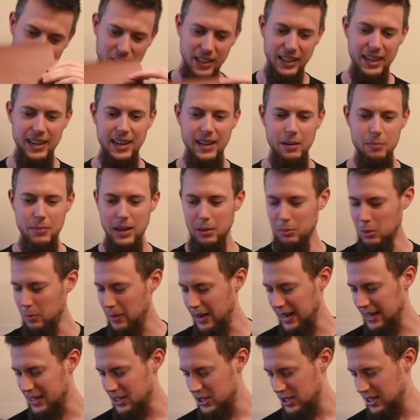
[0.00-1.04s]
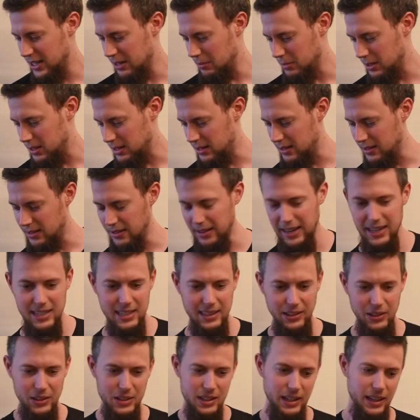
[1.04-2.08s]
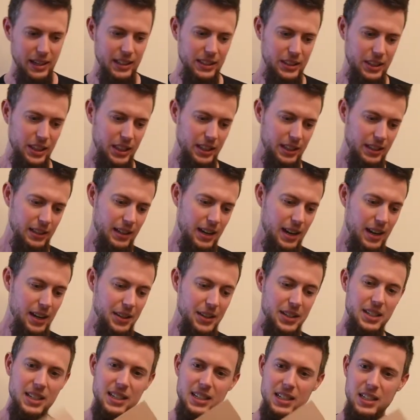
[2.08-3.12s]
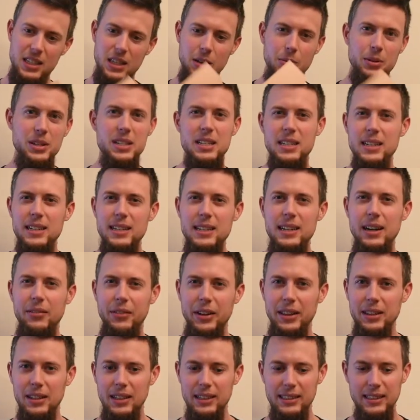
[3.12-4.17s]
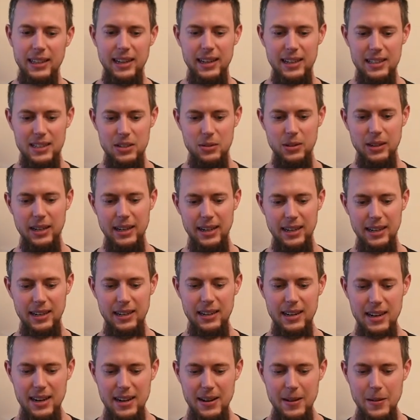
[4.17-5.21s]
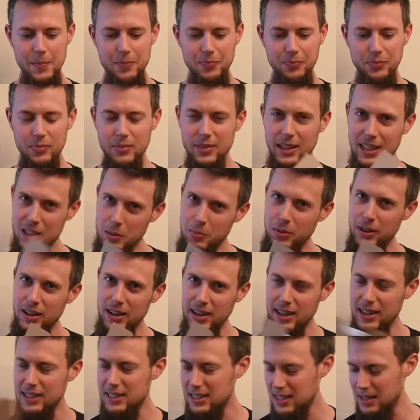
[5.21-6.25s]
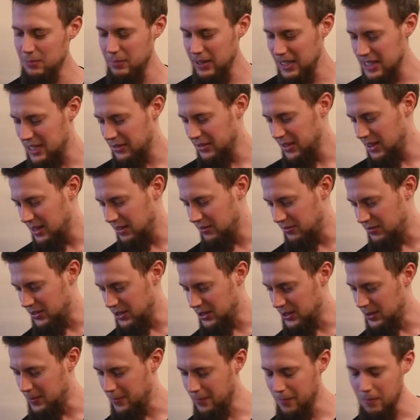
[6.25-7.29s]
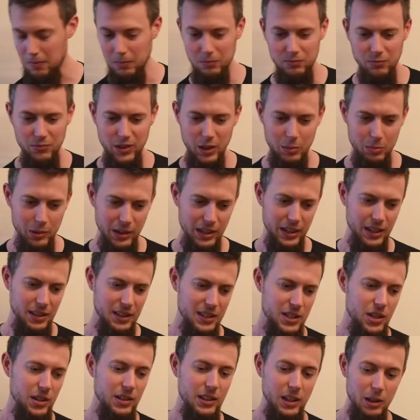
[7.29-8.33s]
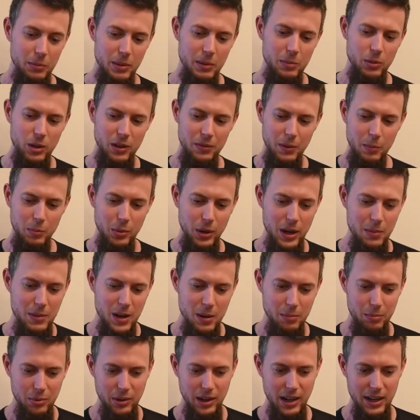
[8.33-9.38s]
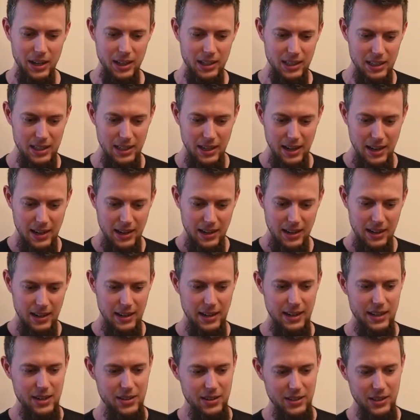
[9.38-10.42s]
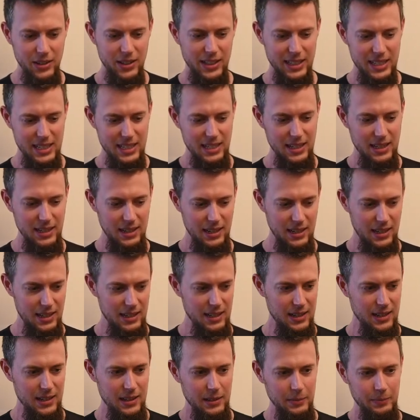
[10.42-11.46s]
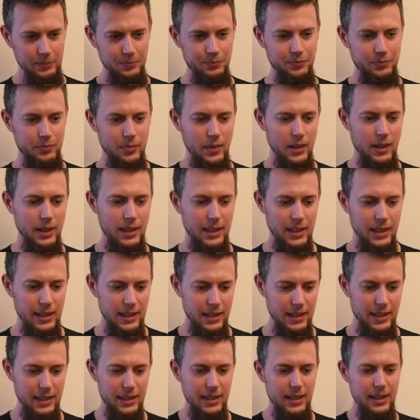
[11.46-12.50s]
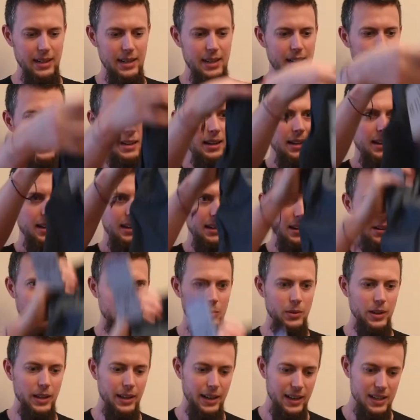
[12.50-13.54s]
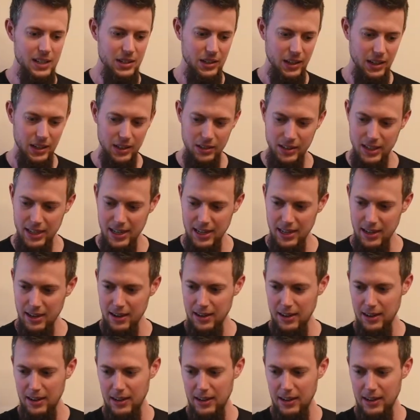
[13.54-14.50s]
Again, minimal packaging, but nice little touch. Uh, this is the receipt and everything like that. So again, that's pretty nice. It makes everything feel feel pretty good. These are a little bit more of a premium product. Uh, and you can see here, I got a really nice dark green